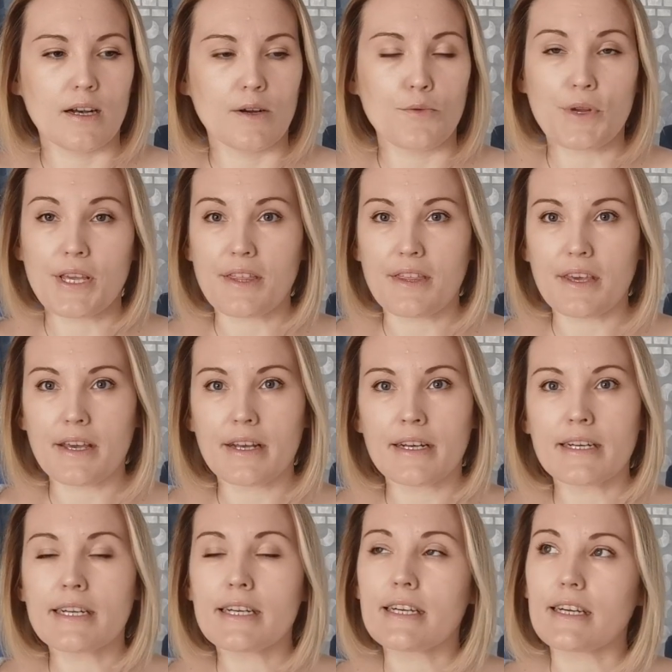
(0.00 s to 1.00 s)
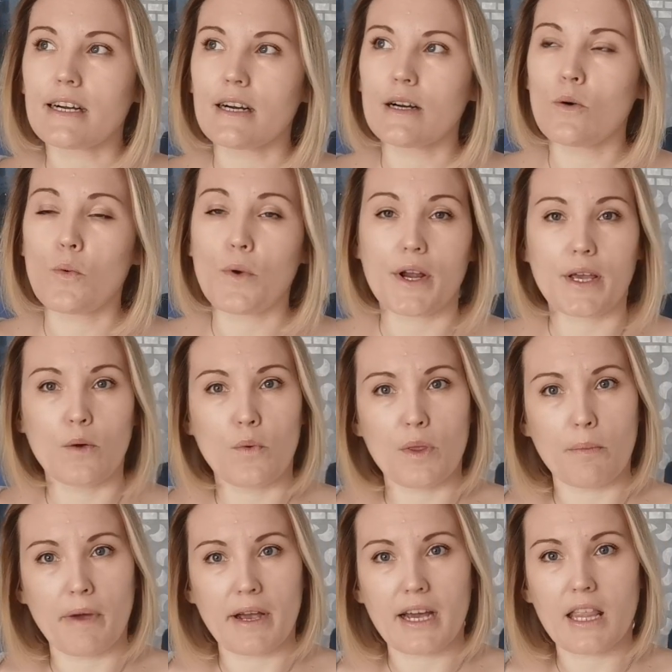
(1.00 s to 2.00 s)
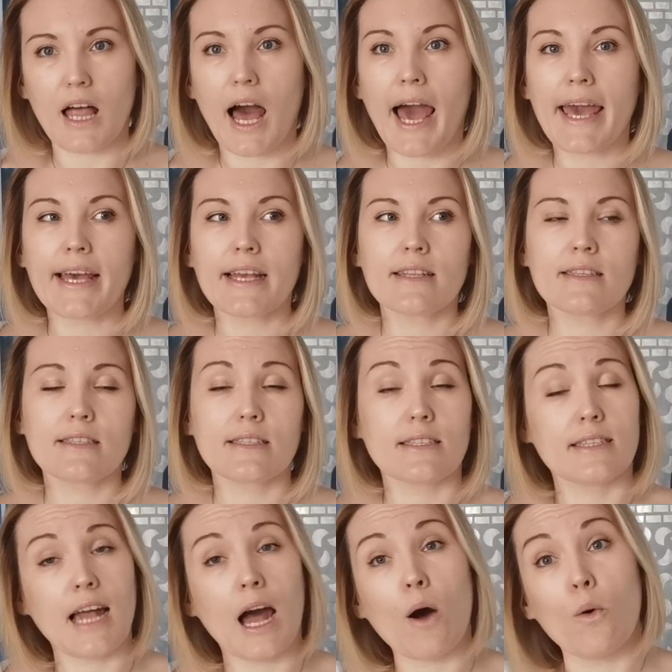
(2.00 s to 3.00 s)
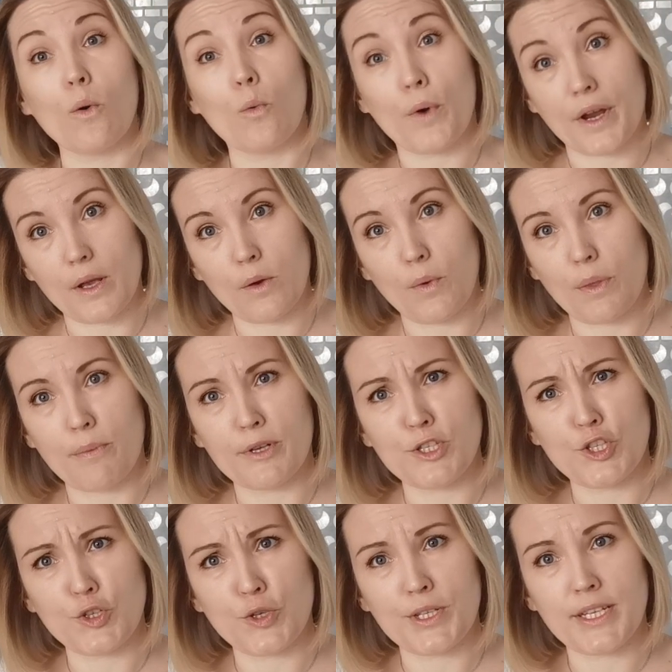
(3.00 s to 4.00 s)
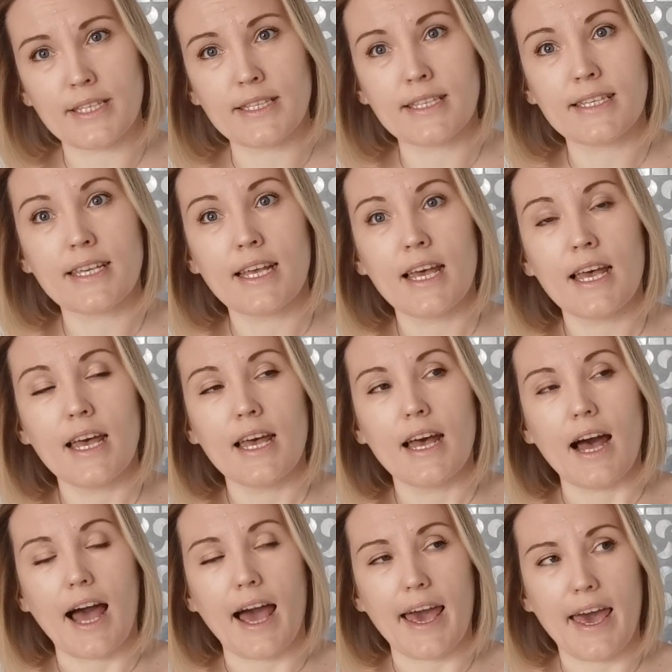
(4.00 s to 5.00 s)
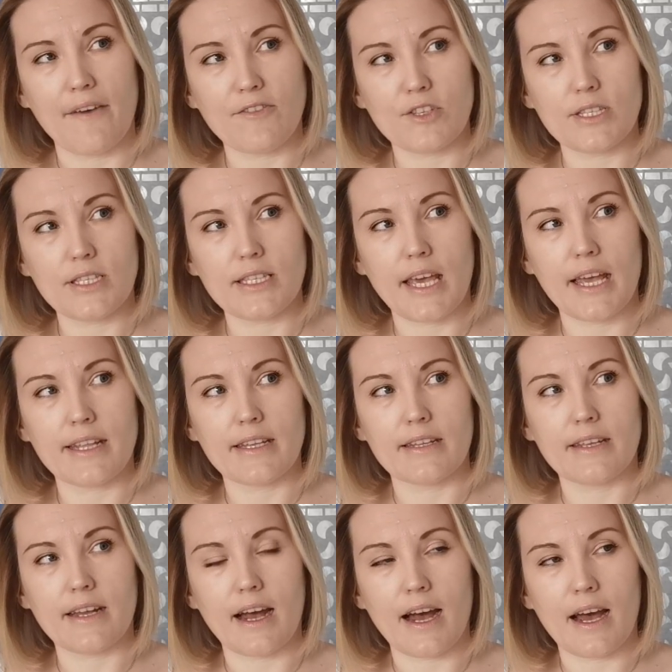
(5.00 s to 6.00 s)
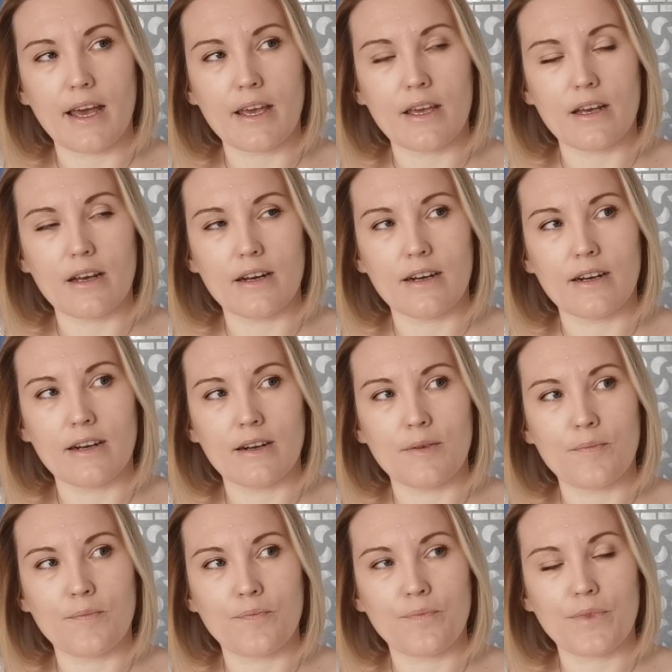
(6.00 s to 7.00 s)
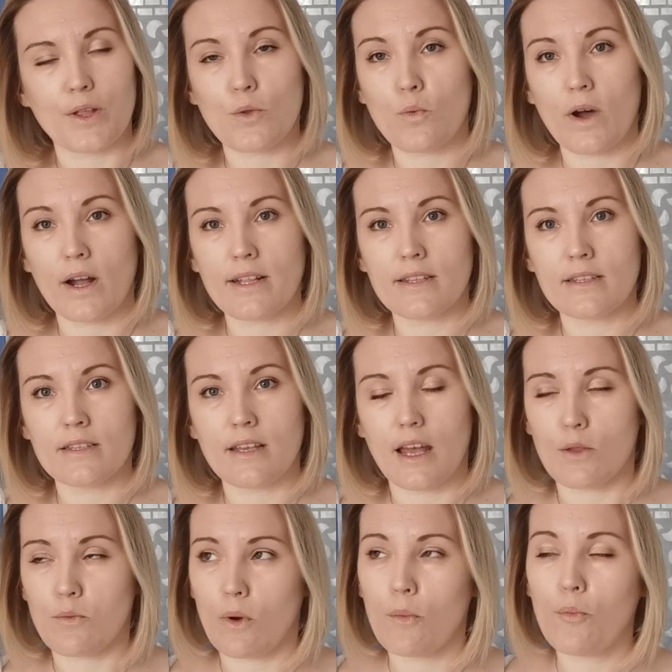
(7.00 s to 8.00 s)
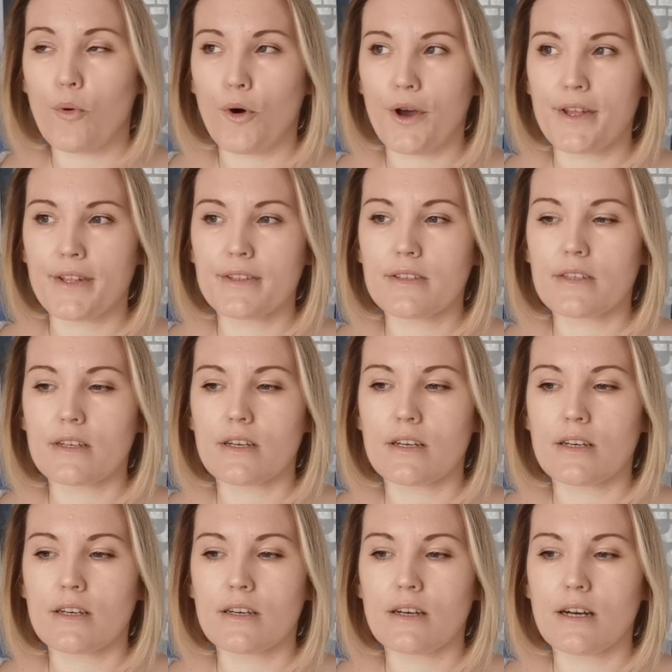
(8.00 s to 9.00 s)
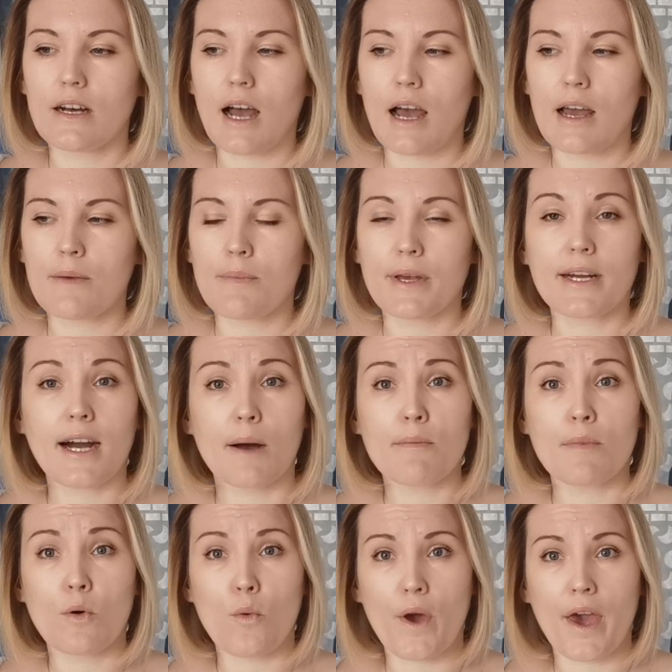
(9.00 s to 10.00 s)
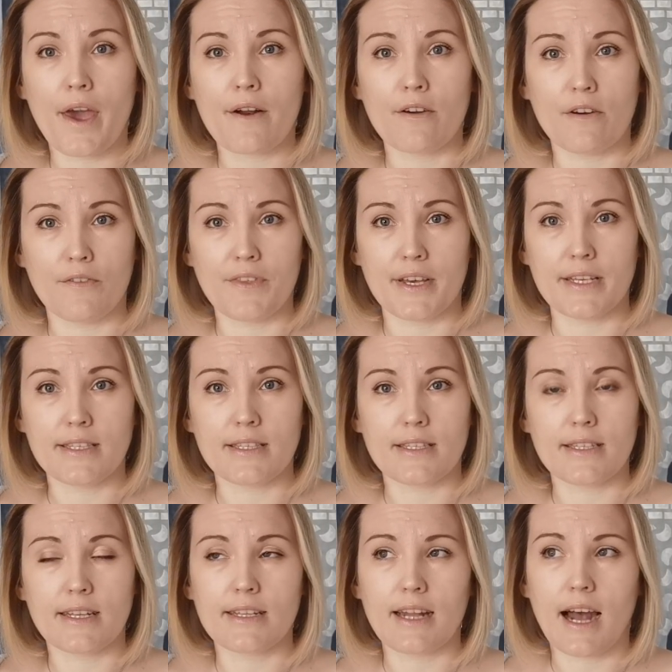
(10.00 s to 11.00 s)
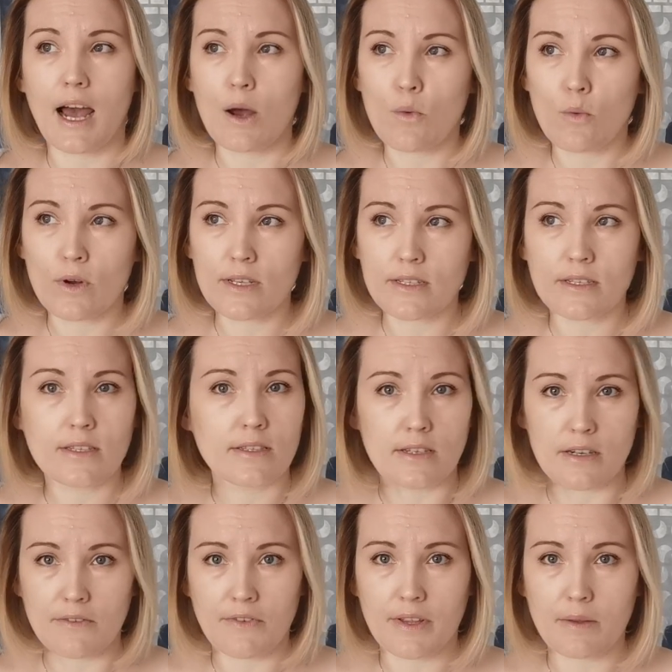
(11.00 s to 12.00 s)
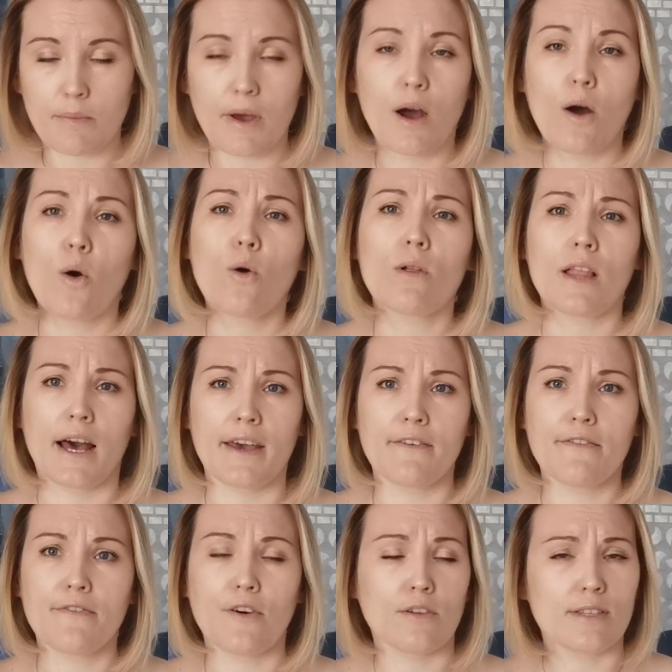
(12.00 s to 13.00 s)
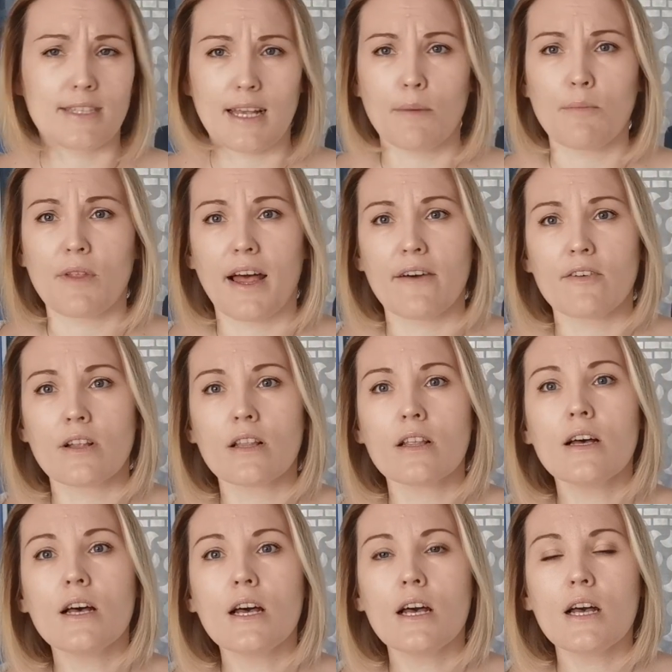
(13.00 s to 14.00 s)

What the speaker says: reading, working with my clients, now working with my students, I have to say that I at one point I become aware of this, that I was a servant my whole life on some level.